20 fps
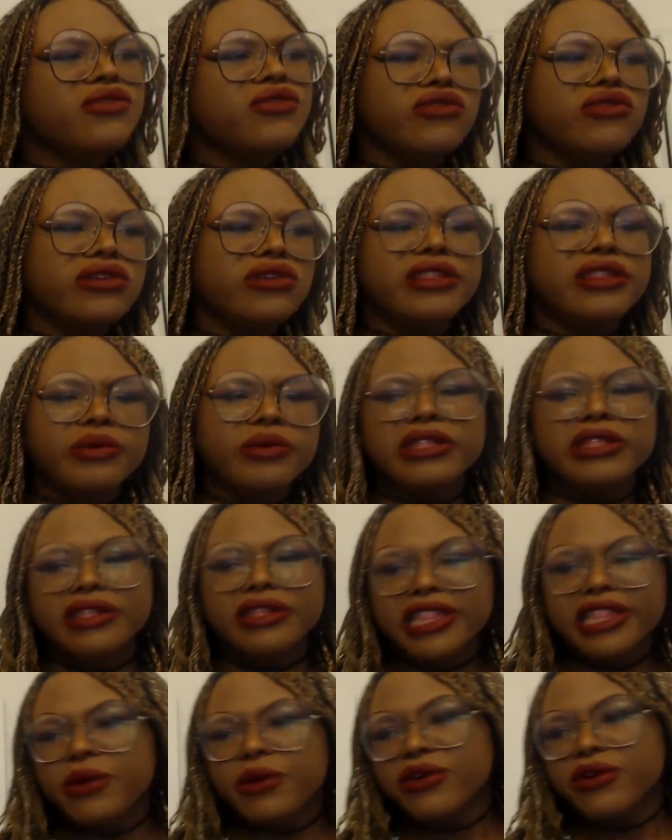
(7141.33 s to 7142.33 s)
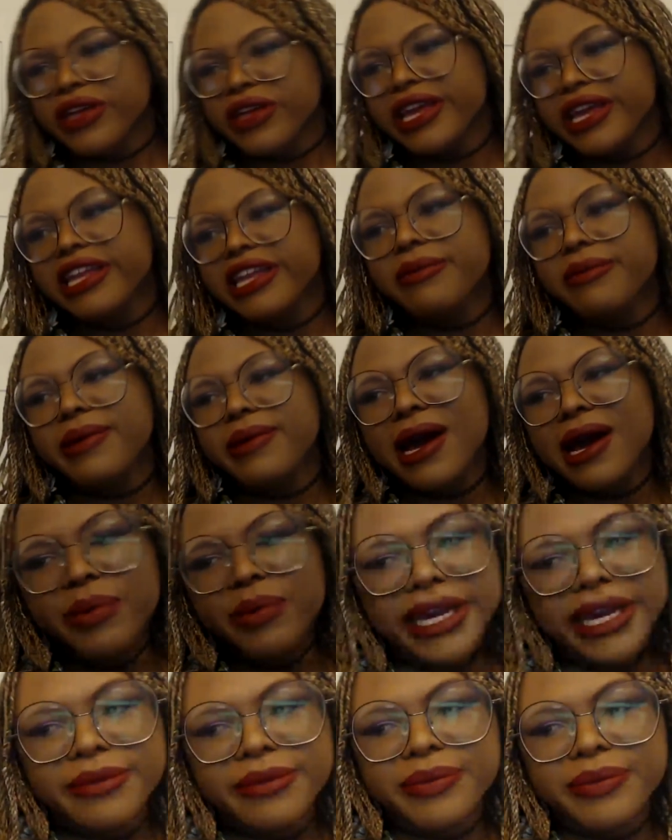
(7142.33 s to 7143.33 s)
It's just really sweet that they were thinking
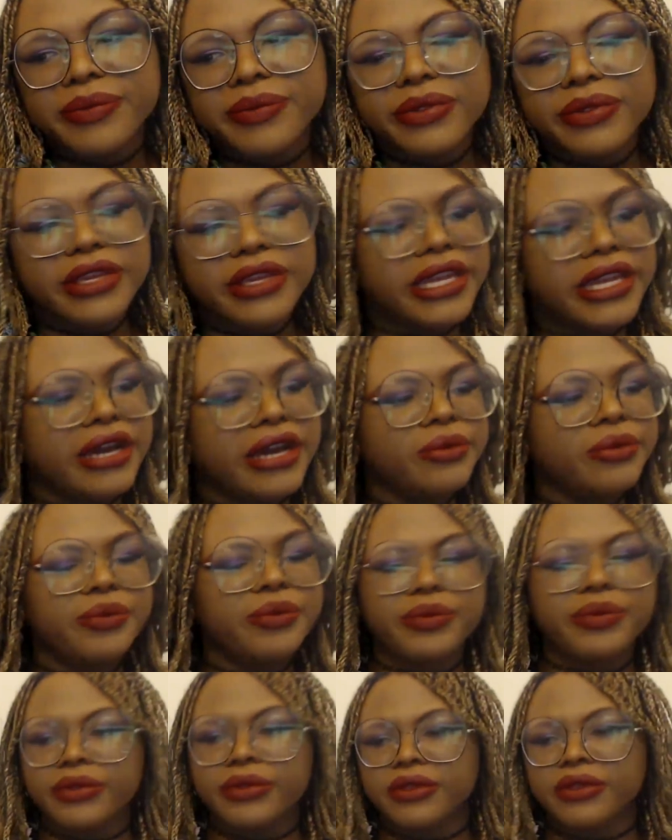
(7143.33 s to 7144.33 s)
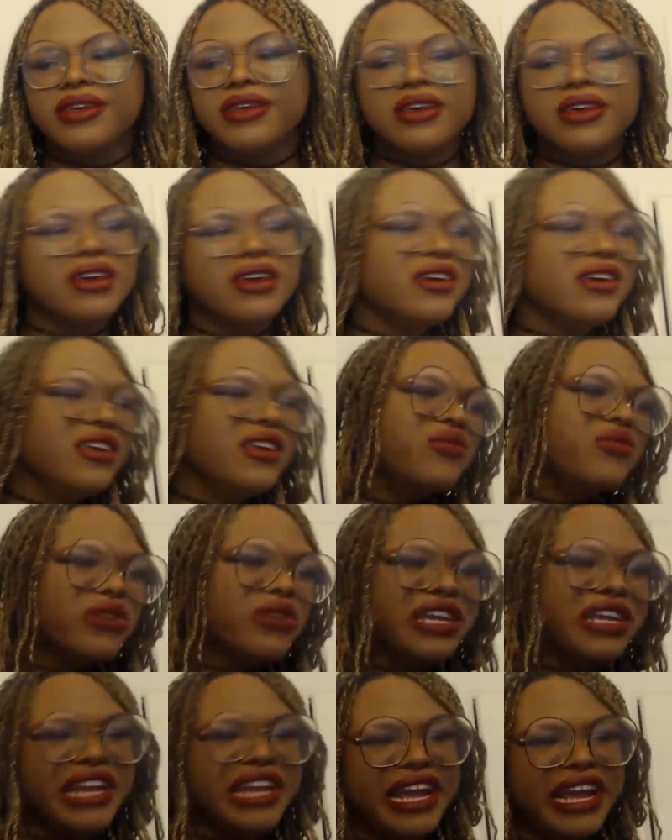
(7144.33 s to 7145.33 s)
about me, you know? This
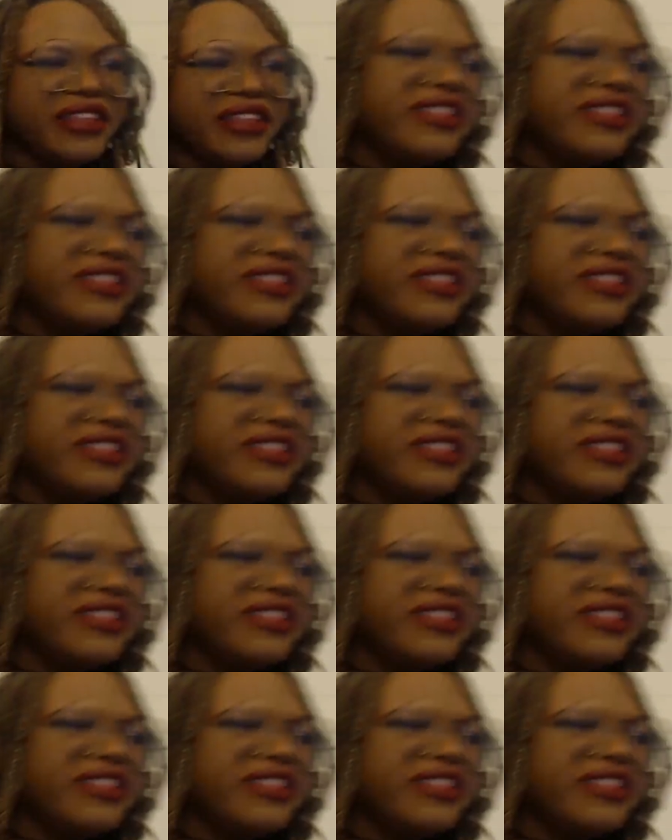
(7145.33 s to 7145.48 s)
is really